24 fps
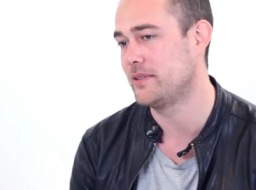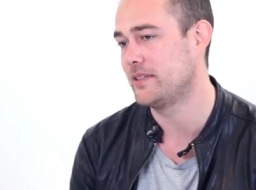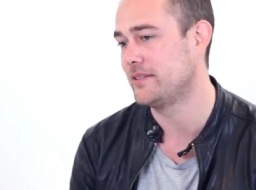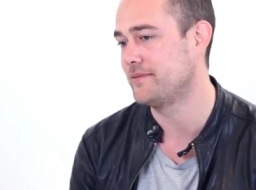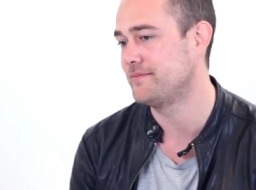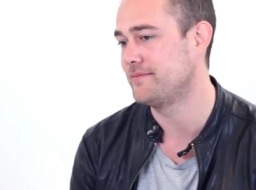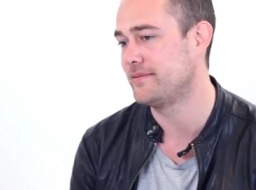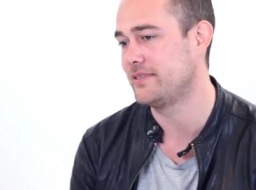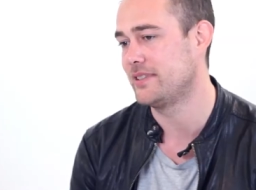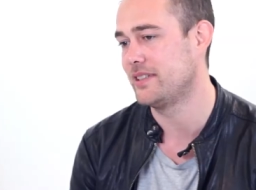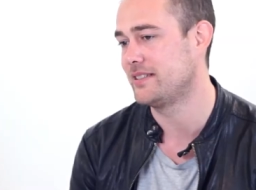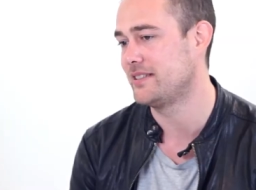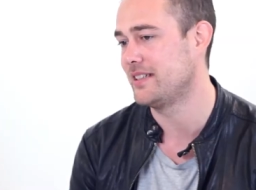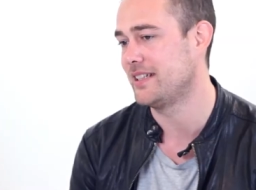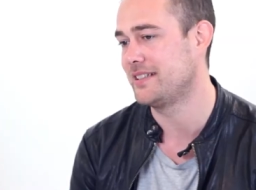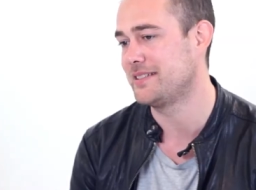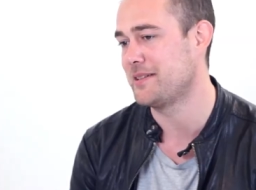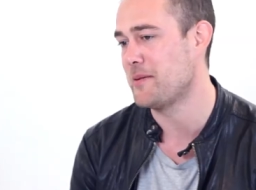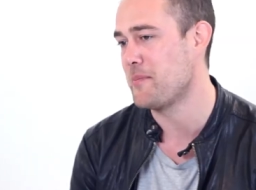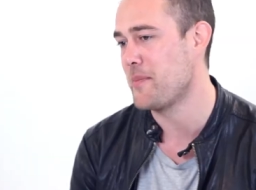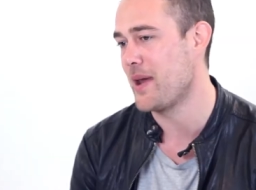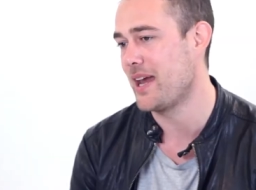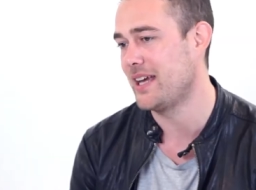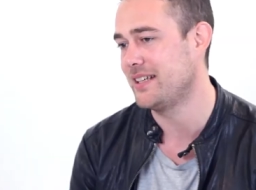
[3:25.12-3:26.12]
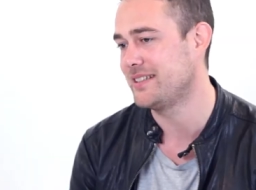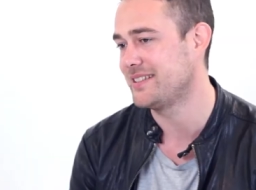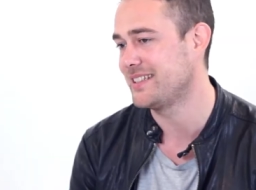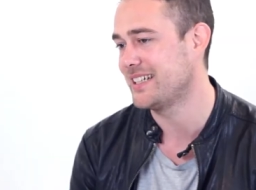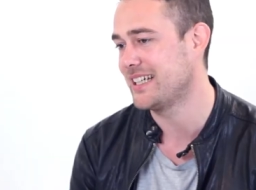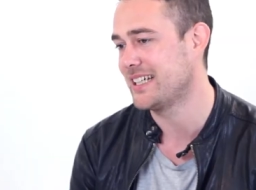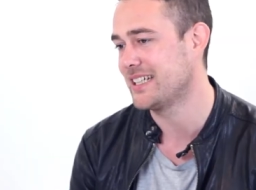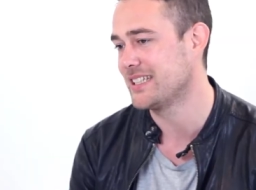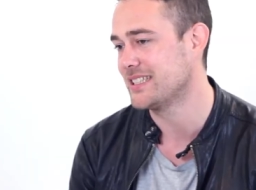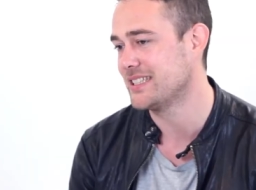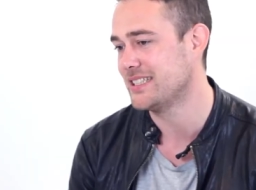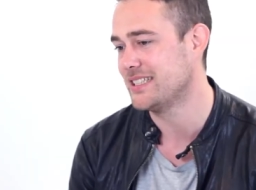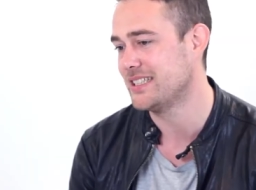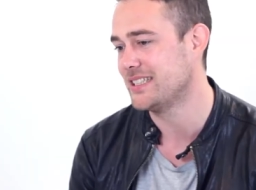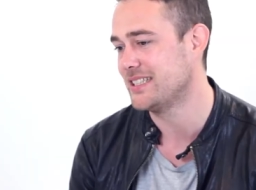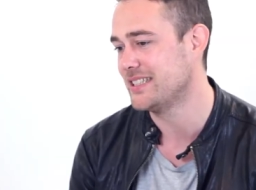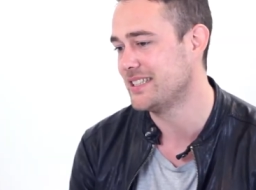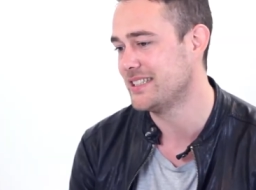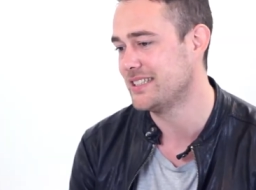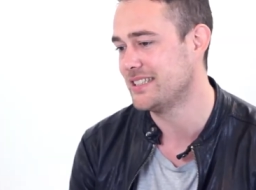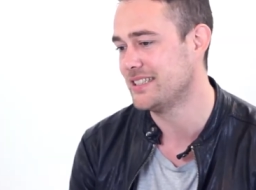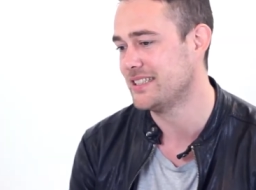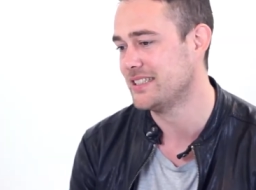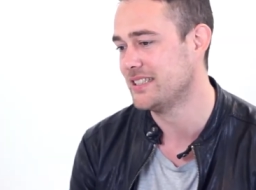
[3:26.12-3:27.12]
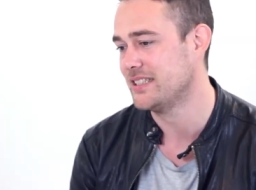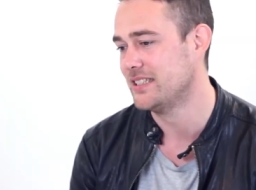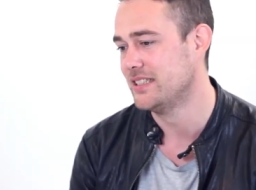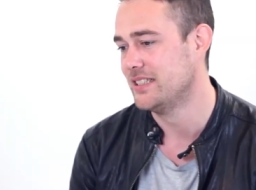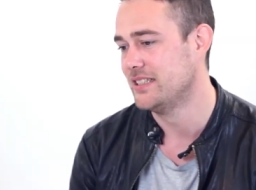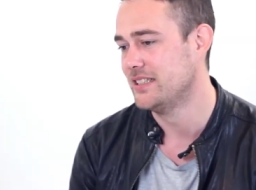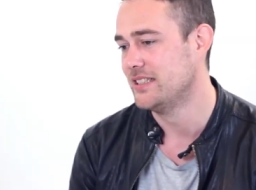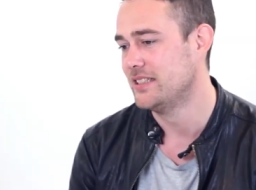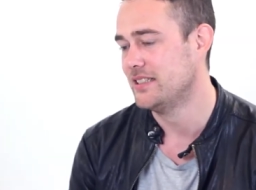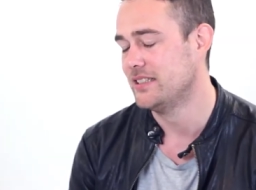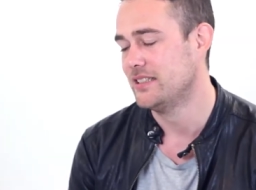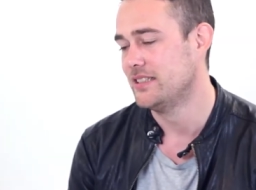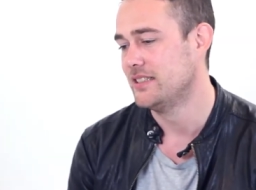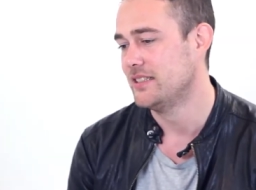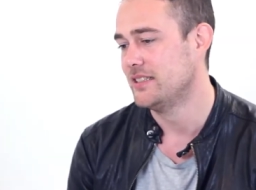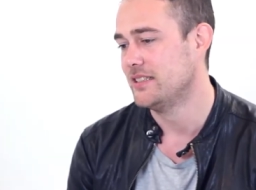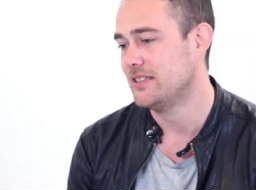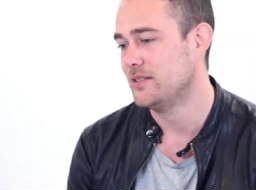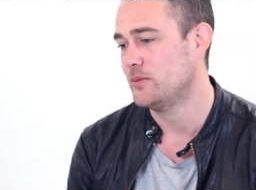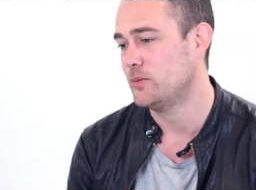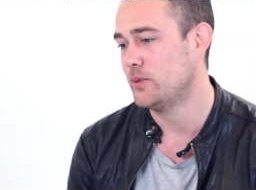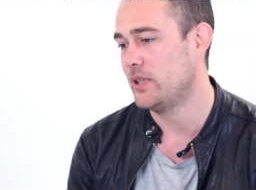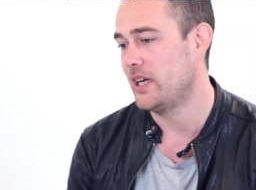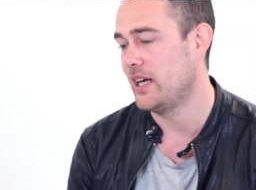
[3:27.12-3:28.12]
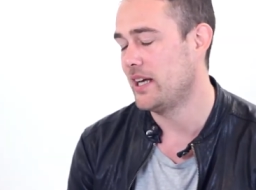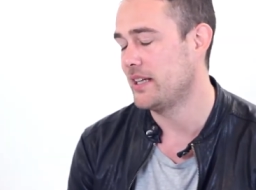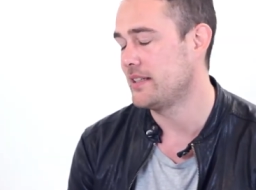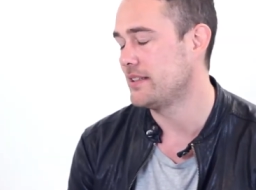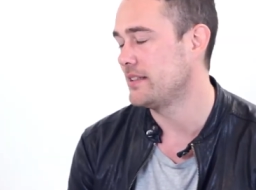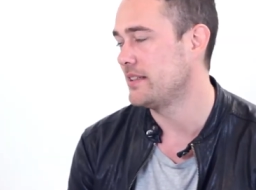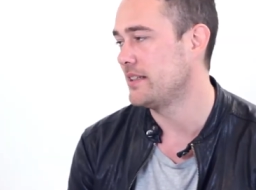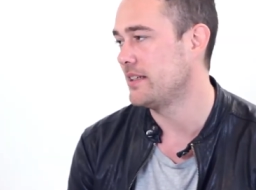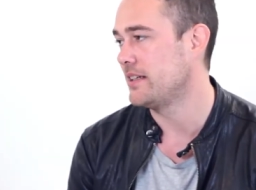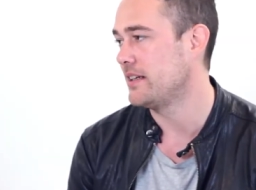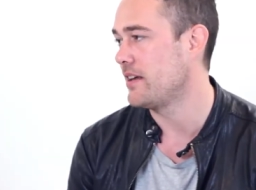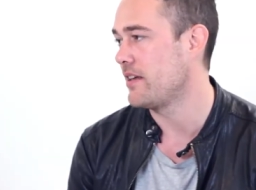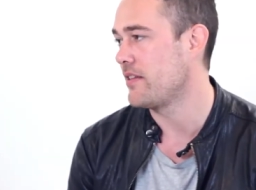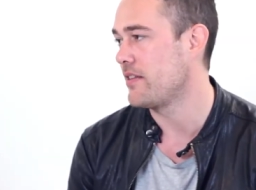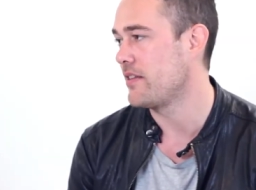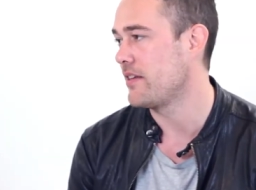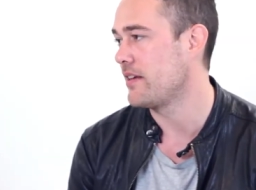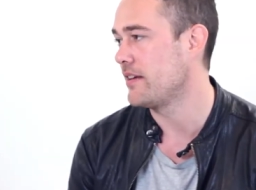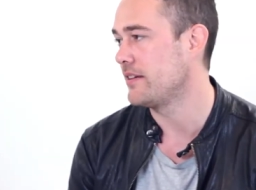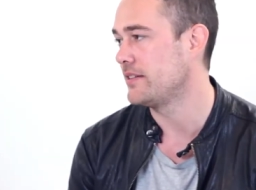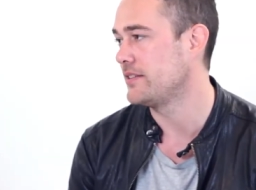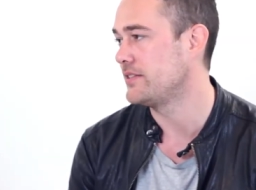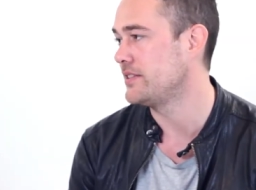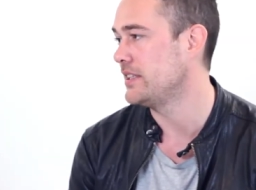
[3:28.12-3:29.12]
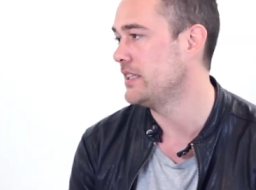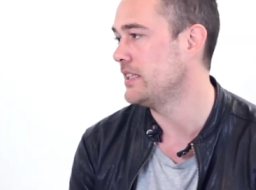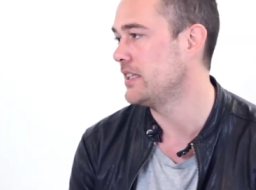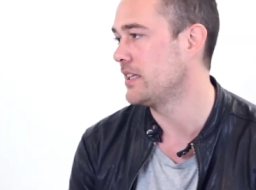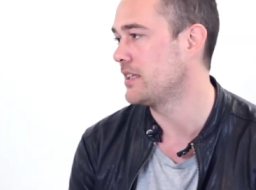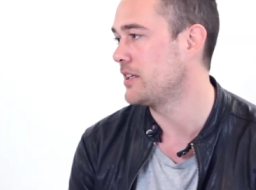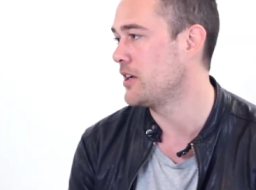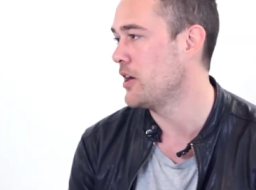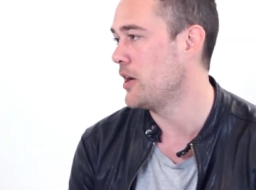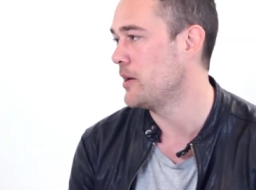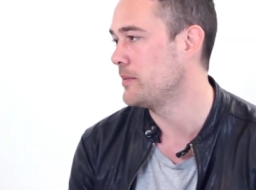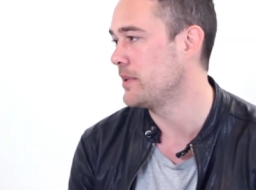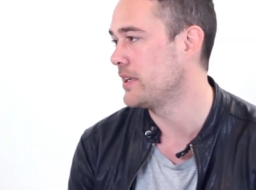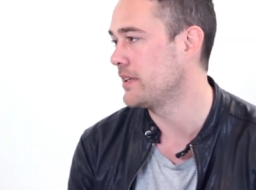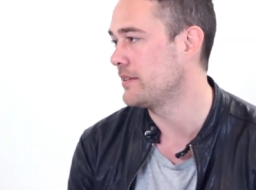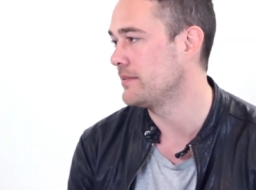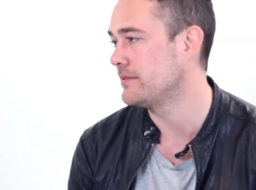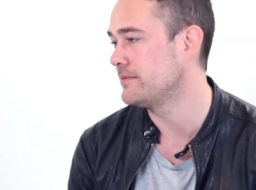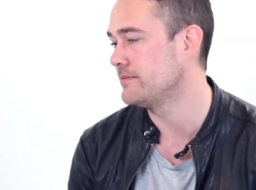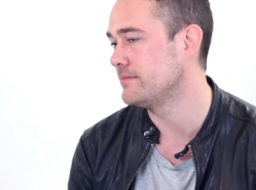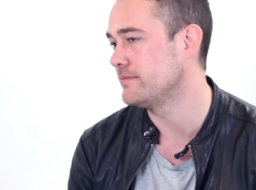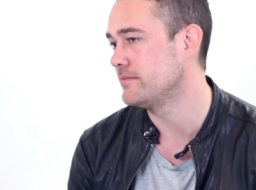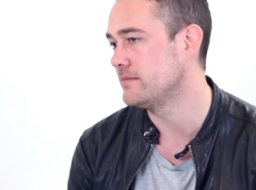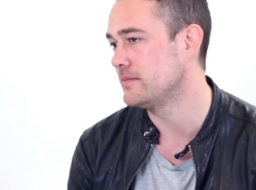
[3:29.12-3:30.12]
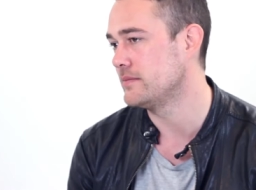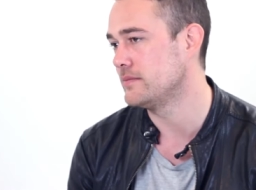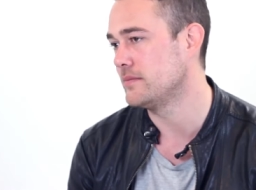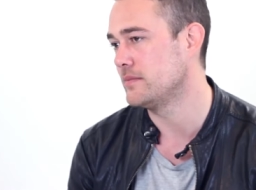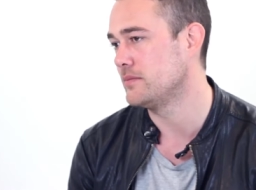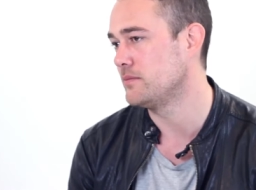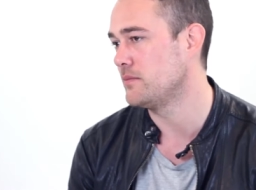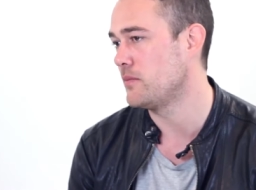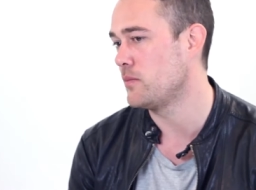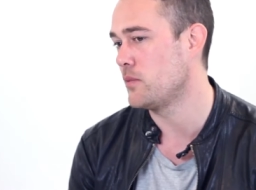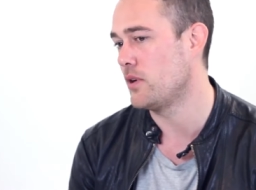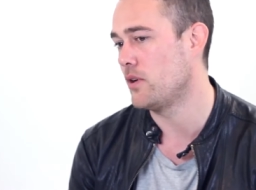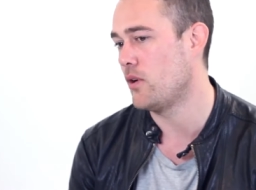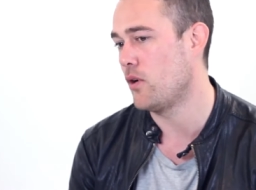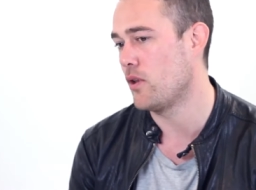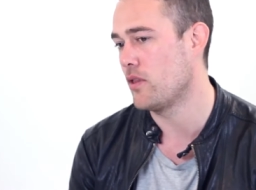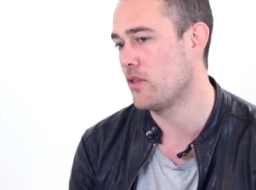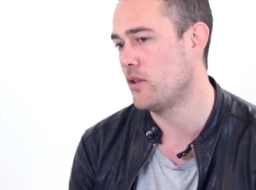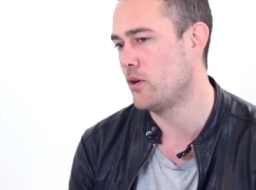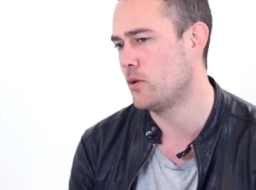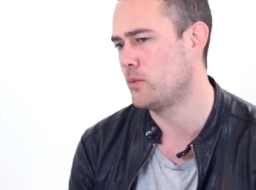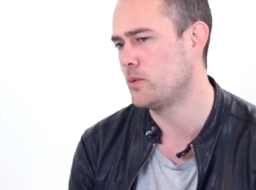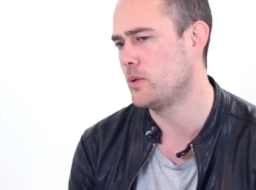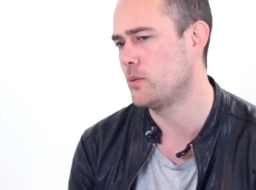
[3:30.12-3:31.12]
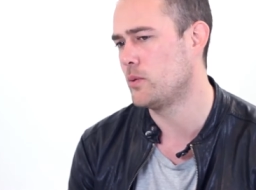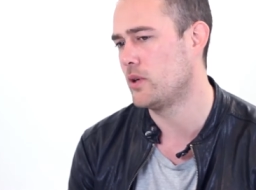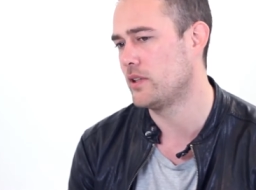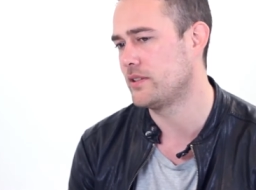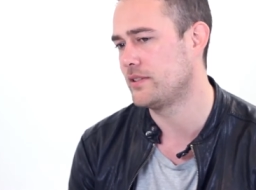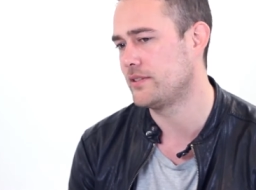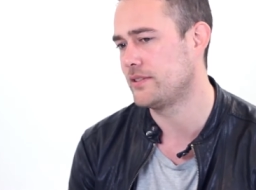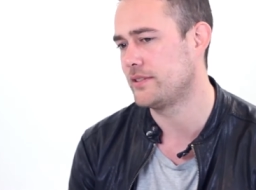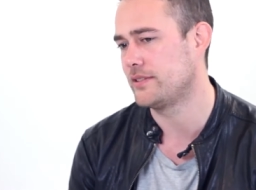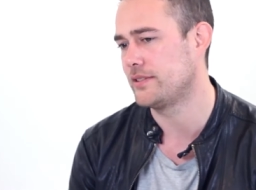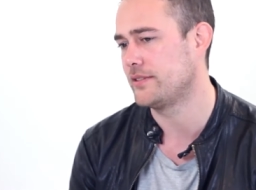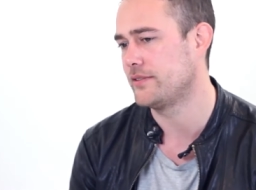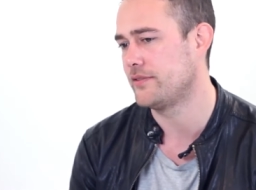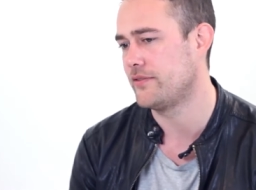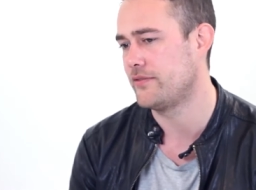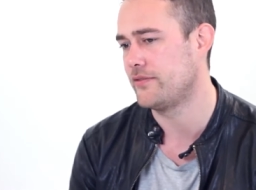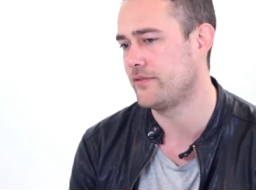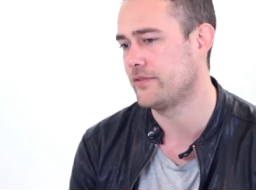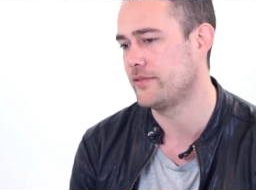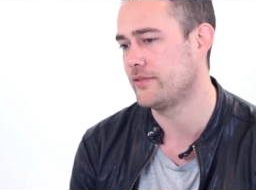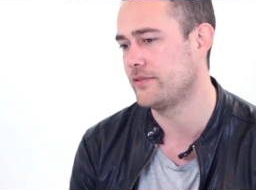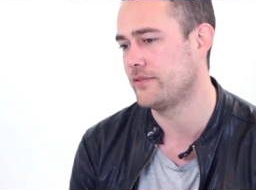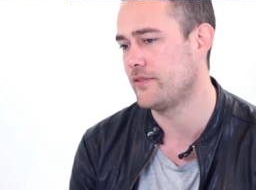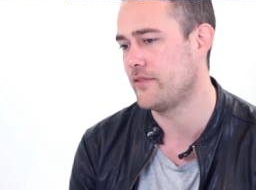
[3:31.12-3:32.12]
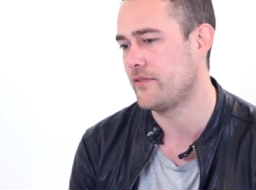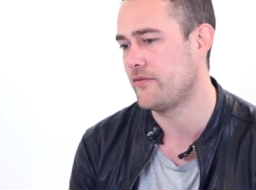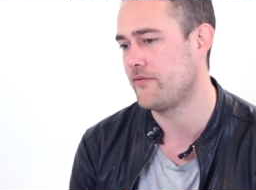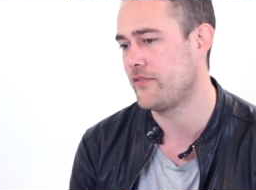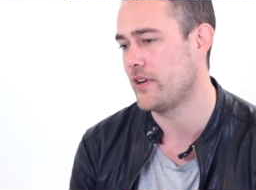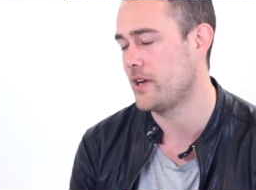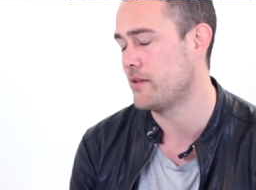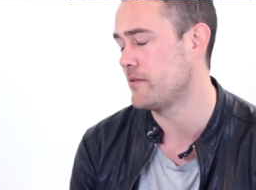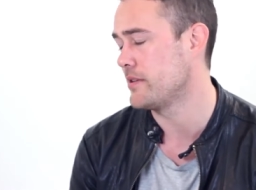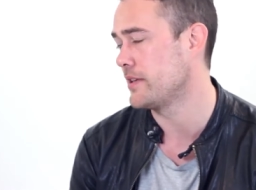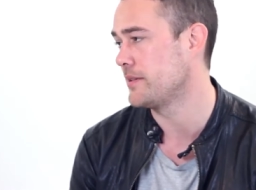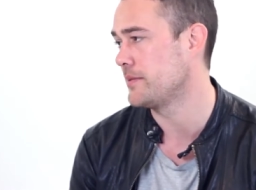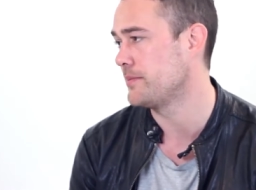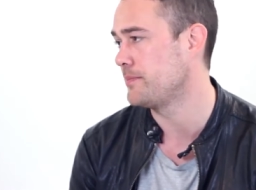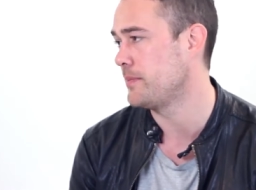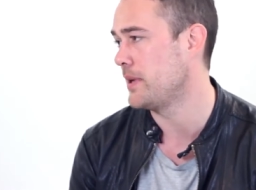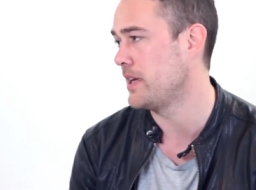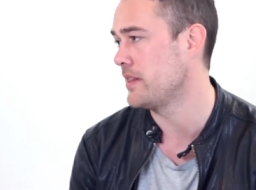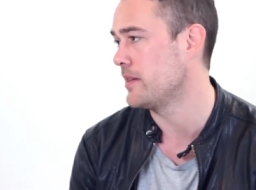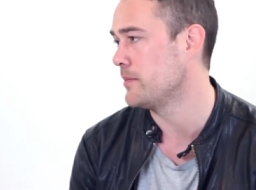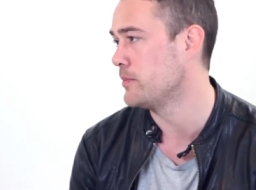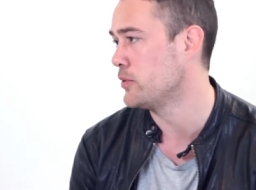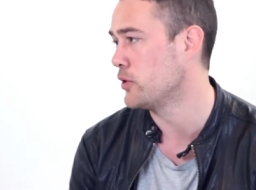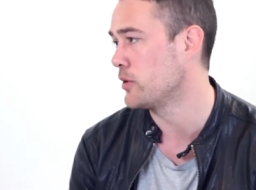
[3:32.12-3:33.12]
Uh, it's, it's amazing. Uh, wow. We hadn't uh, seen it coming, although we was favored by the